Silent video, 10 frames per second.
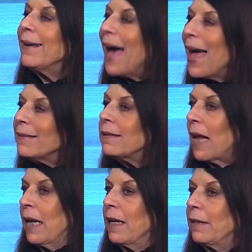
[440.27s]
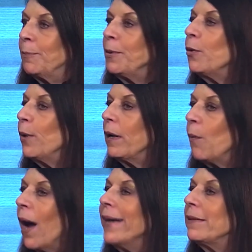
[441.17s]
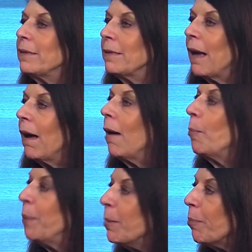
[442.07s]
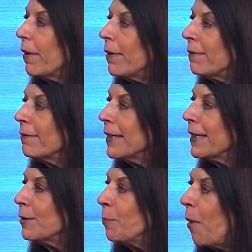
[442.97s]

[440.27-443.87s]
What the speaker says: Gantz and his blue and white people in his